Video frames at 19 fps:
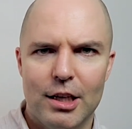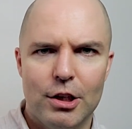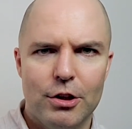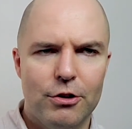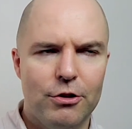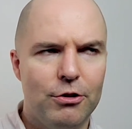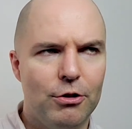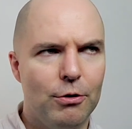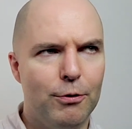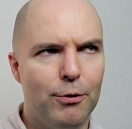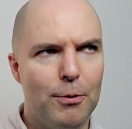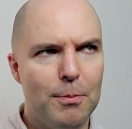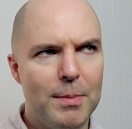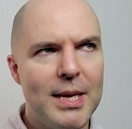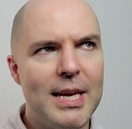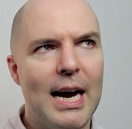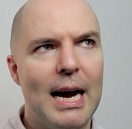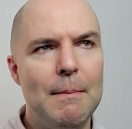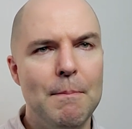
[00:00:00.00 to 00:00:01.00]
So for
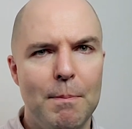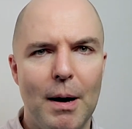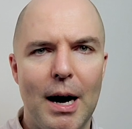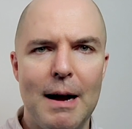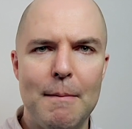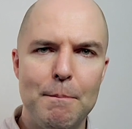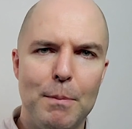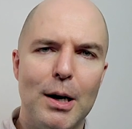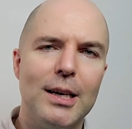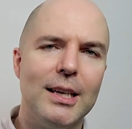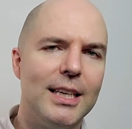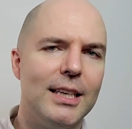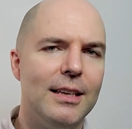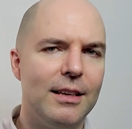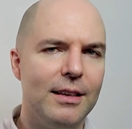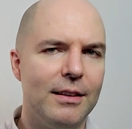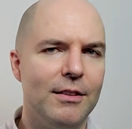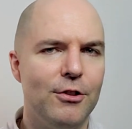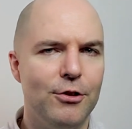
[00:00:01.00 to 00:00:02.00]
me, I bucket it
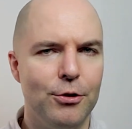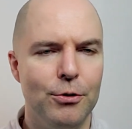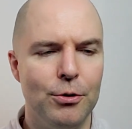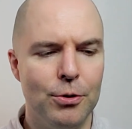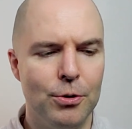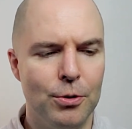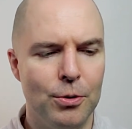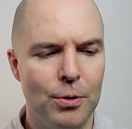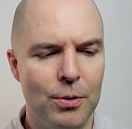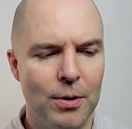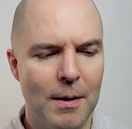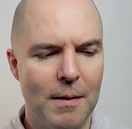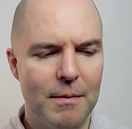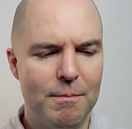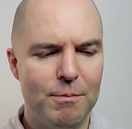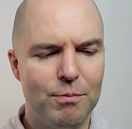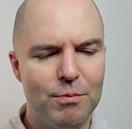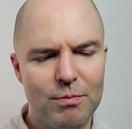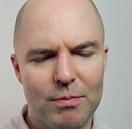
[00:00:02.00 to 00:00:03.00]
into,
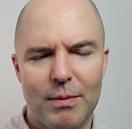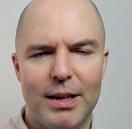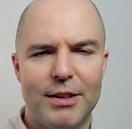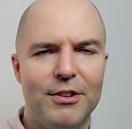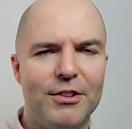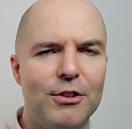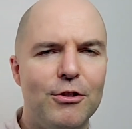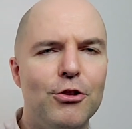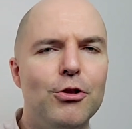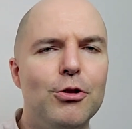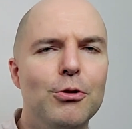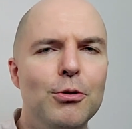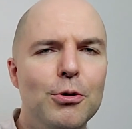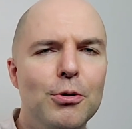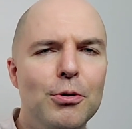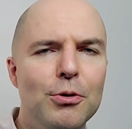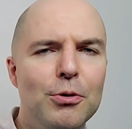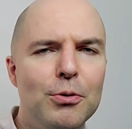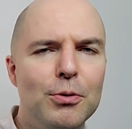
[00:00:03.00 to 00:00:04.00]
I'd say,
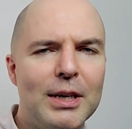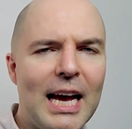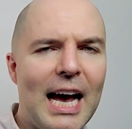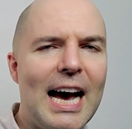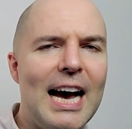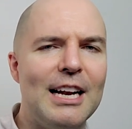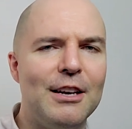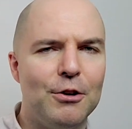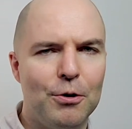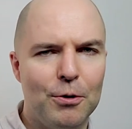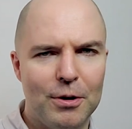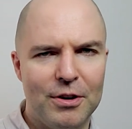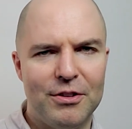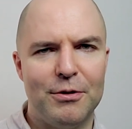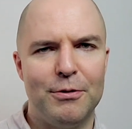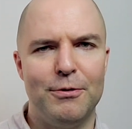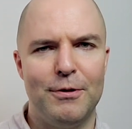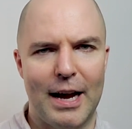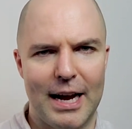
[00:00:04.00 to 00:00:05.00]
two categories
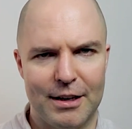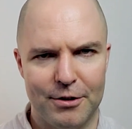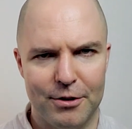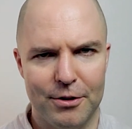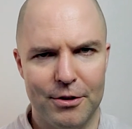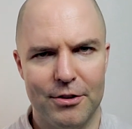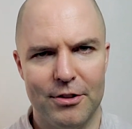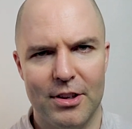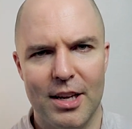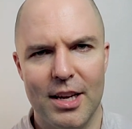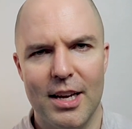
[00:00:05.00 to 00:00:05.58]
of factors.